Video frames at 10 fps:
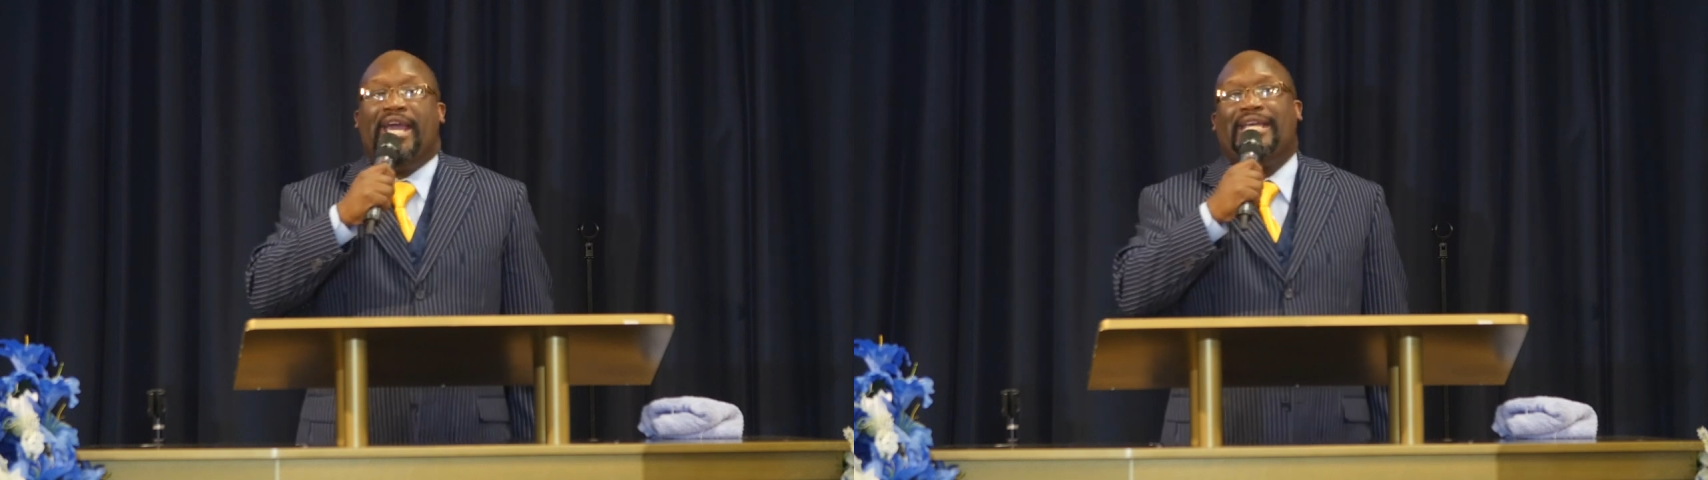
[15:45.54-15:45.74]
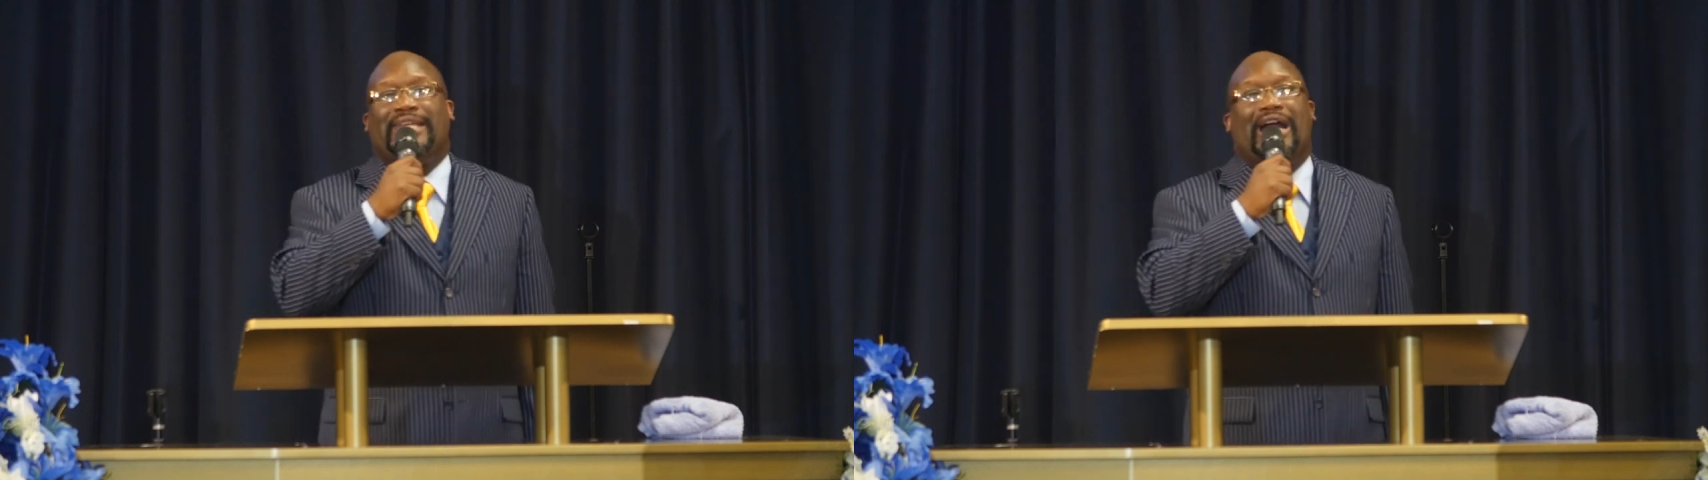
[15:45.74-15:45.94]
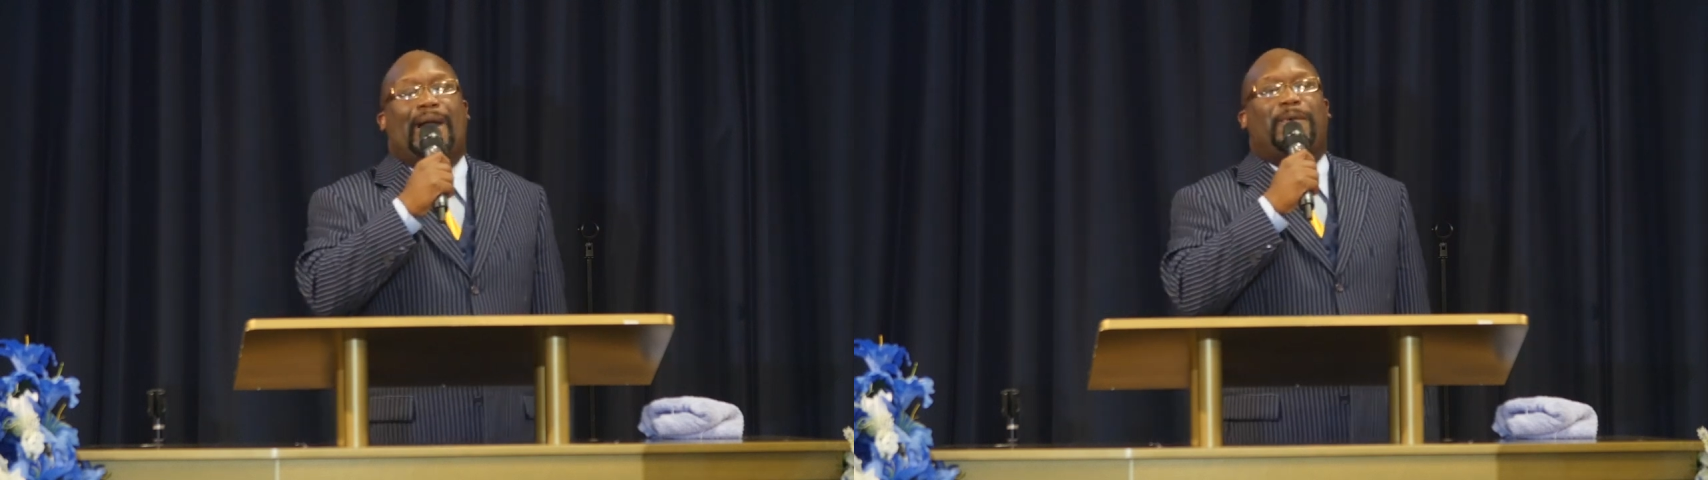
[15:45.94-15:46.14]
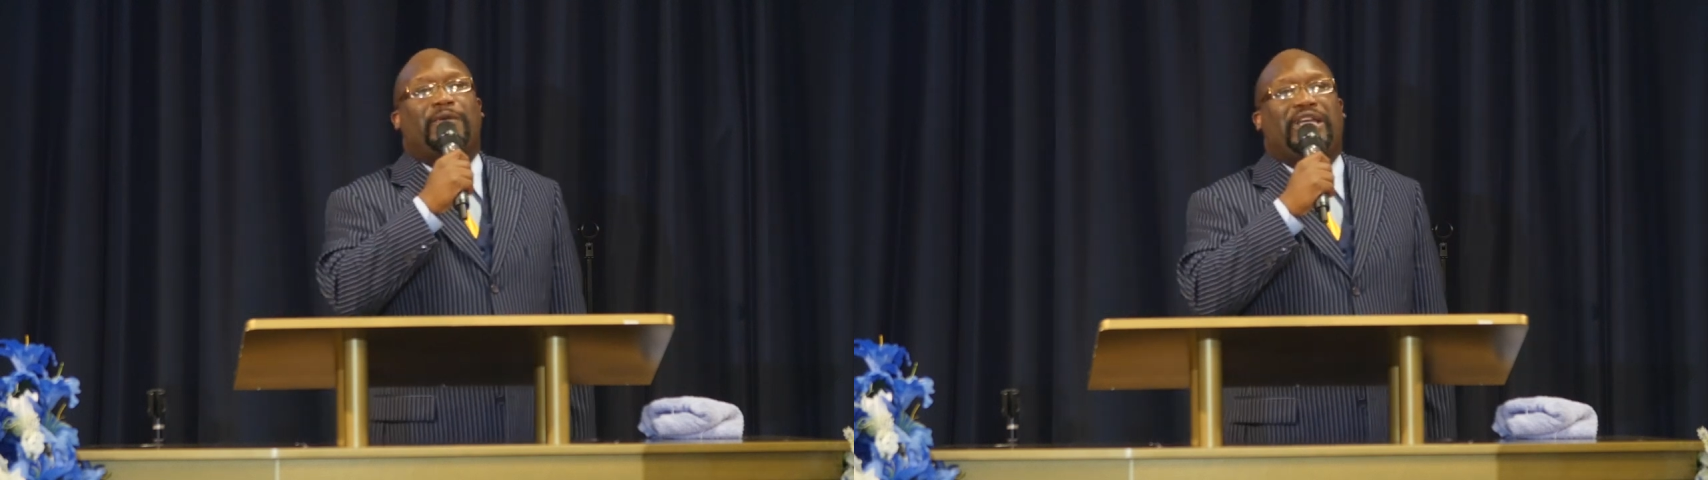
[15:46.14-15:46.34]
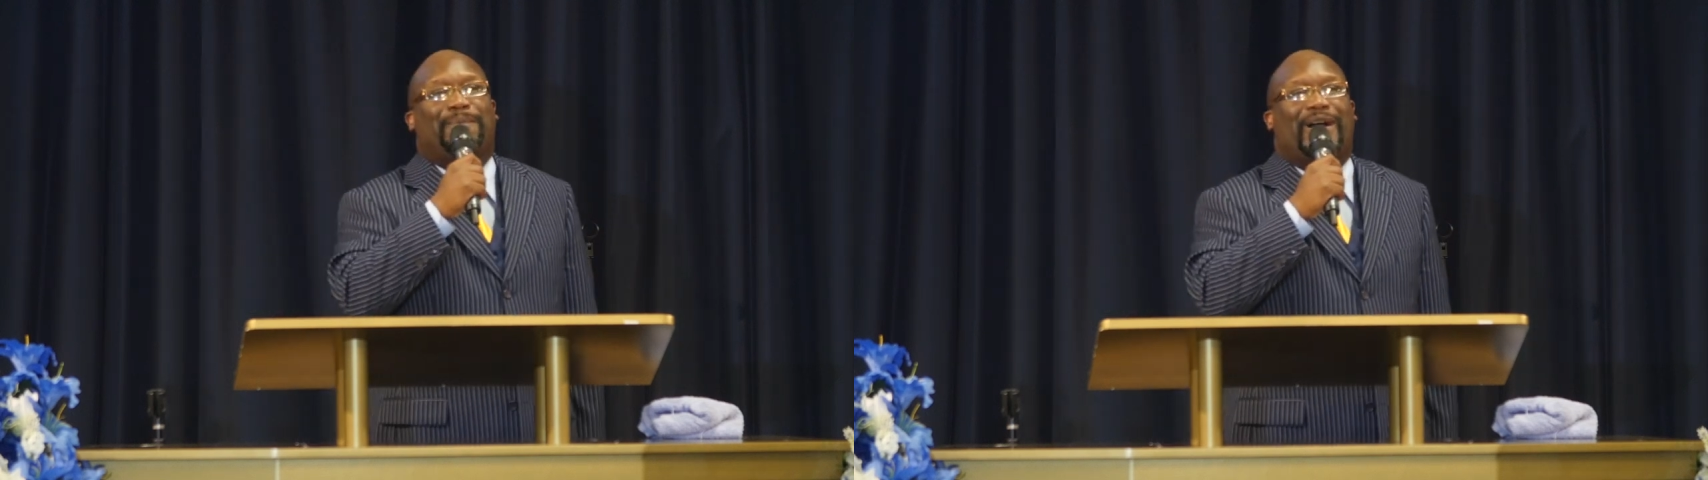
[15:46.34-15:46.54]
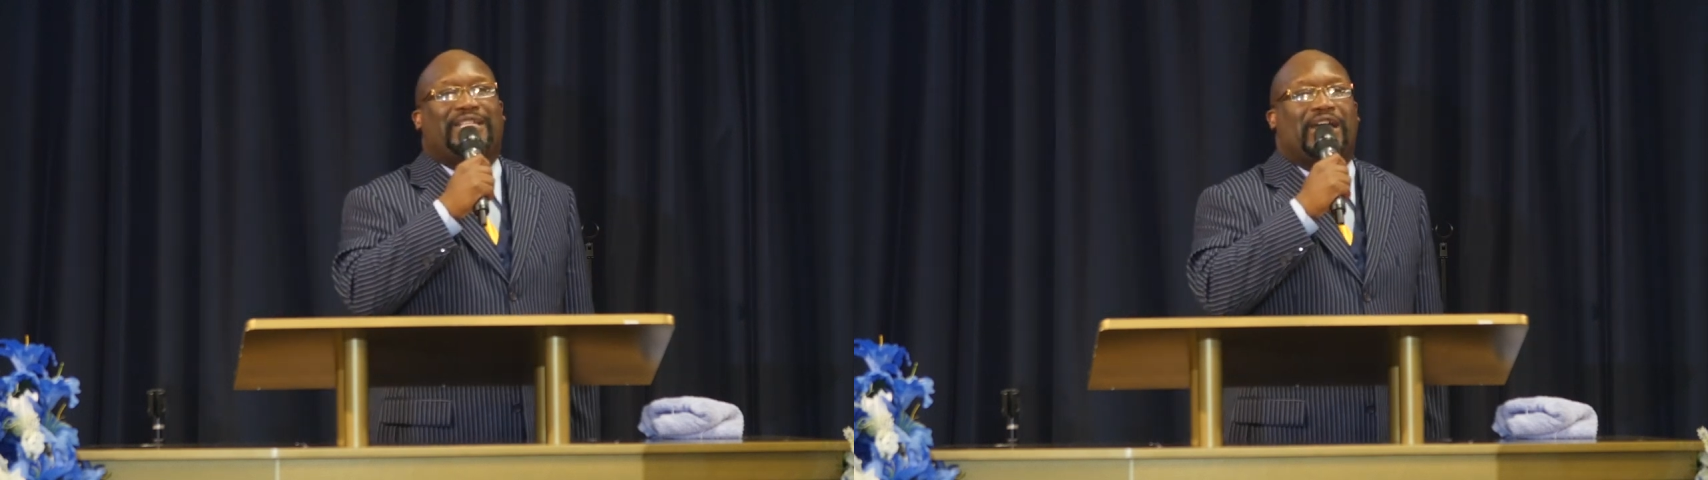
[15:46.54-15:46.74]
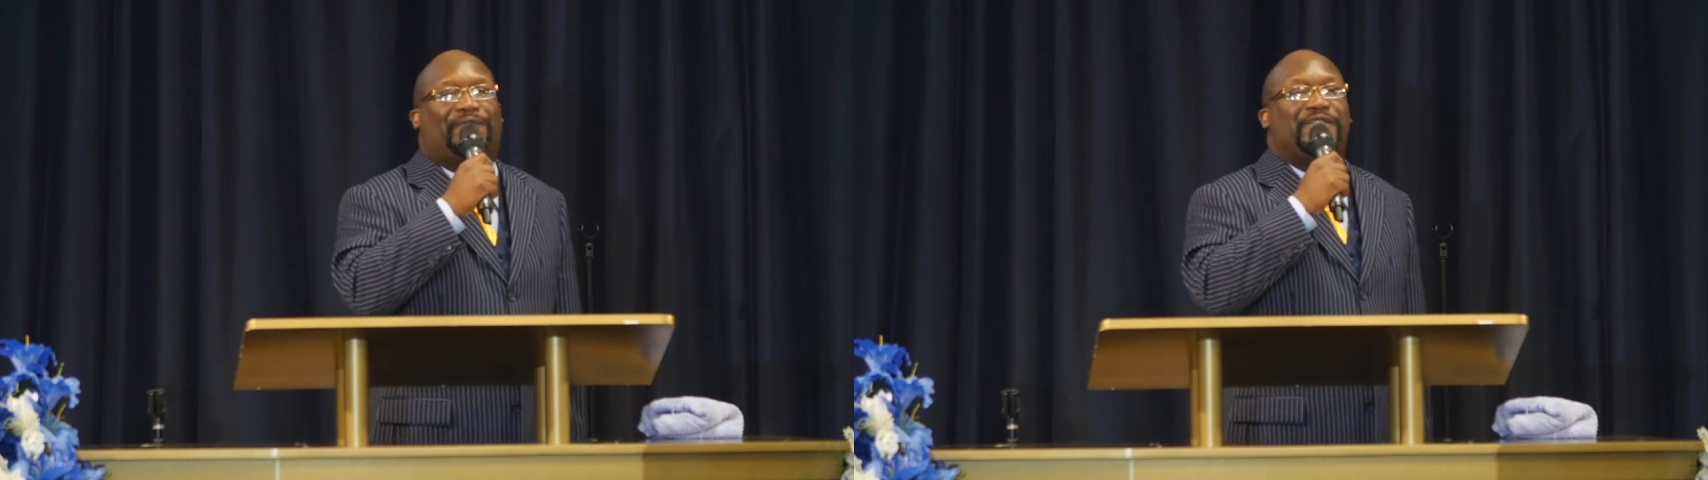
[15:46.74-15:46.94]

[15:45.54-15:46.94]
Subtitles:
He said, I'm going to give myself